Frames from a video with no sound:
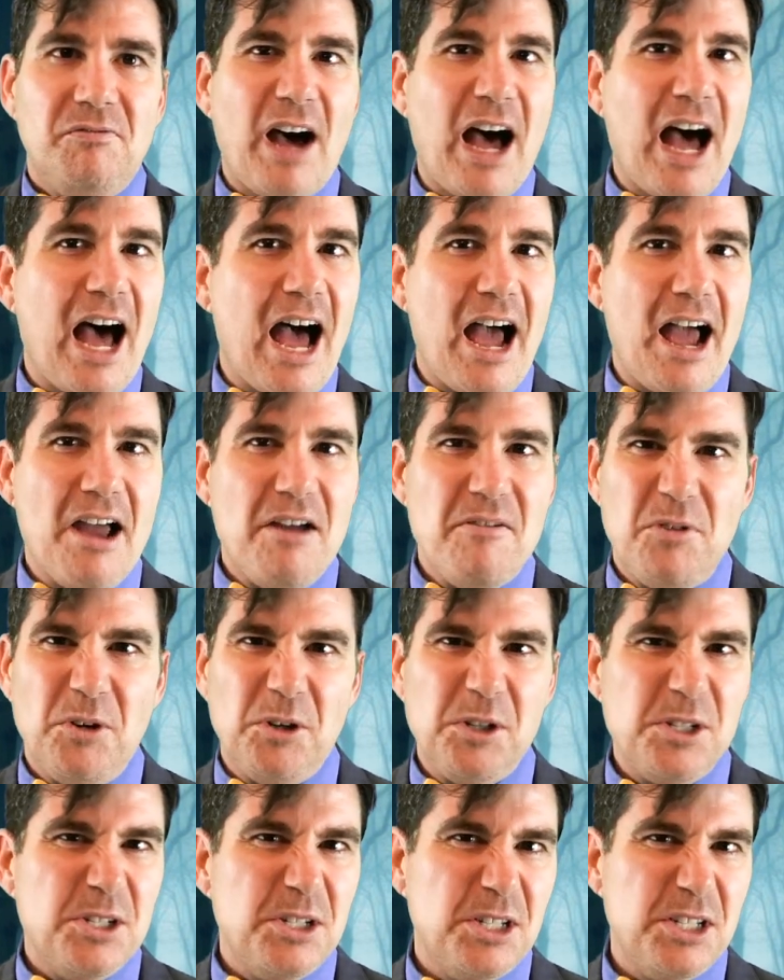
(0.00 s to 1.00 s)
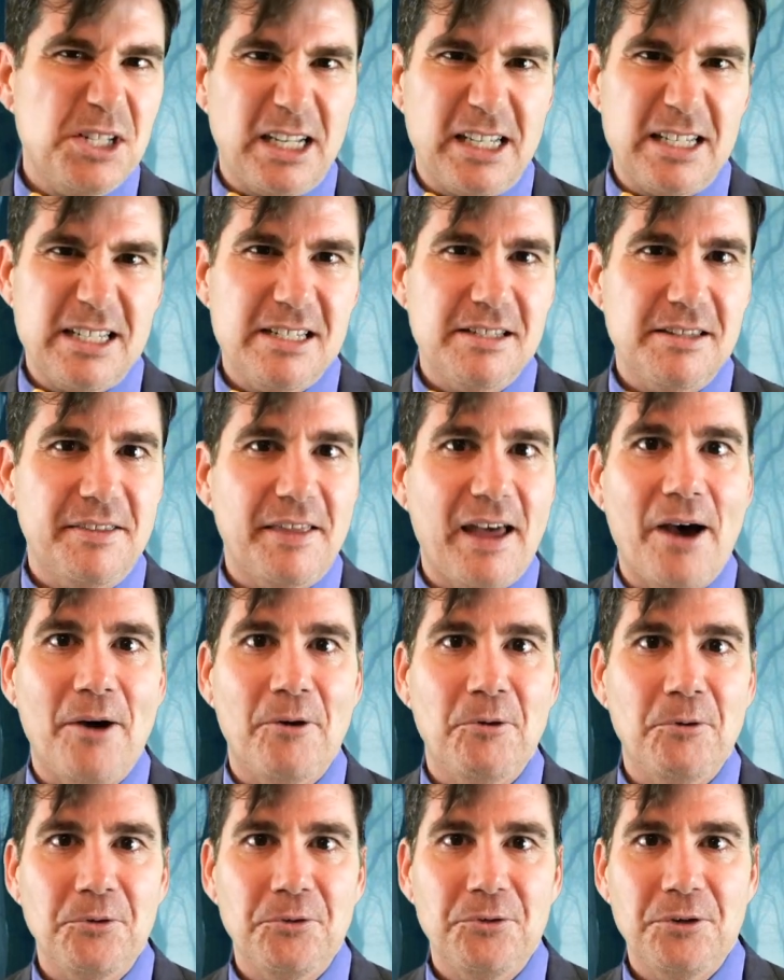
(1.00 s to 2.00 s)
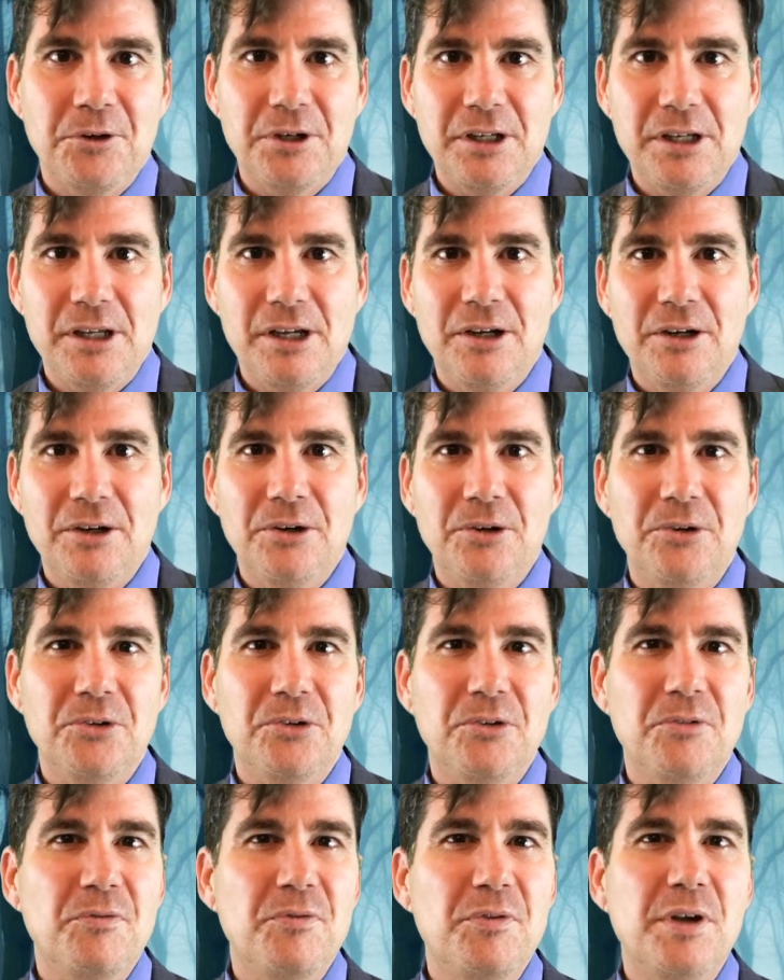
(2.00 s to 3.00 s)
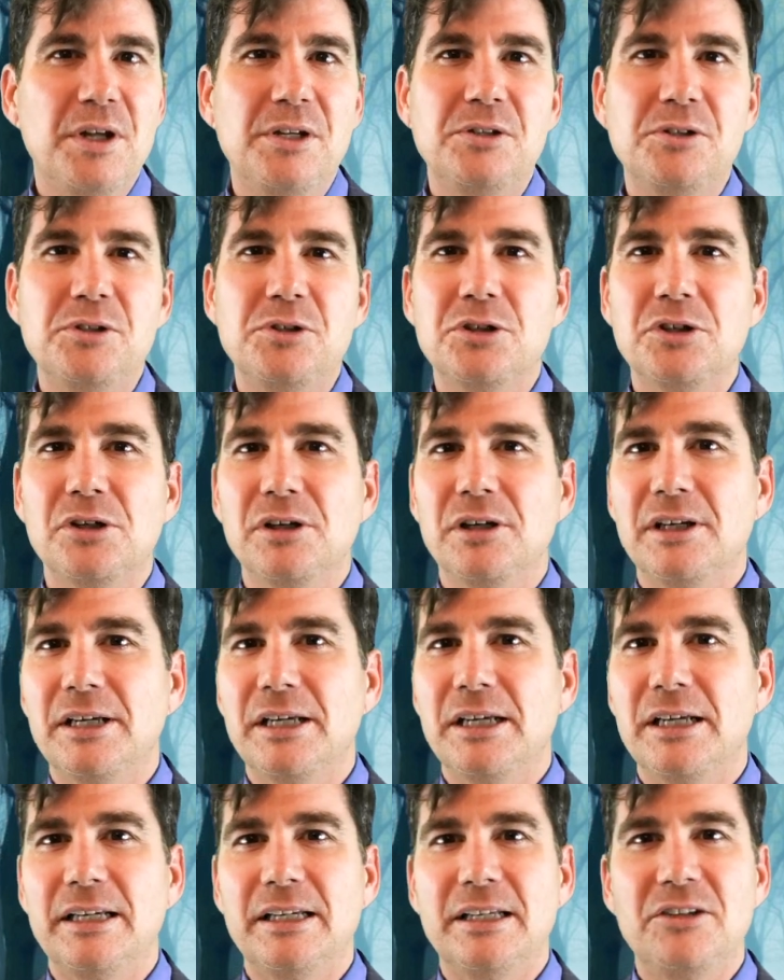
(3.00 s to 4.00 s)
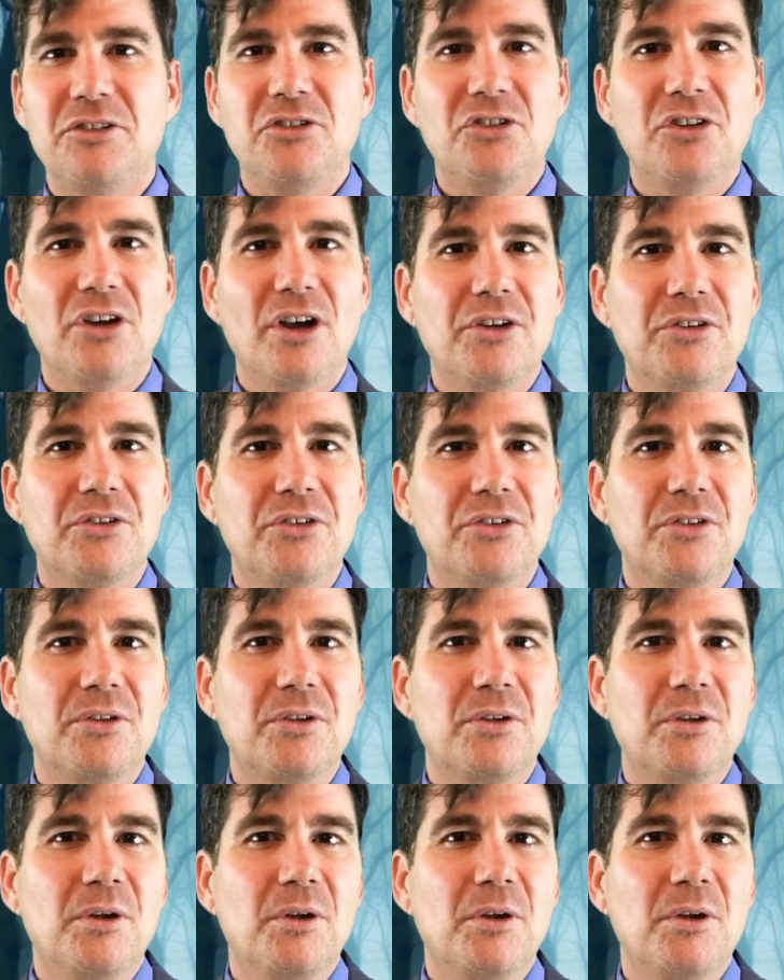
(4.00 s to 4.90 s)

5 or 6,000 years, eventually it just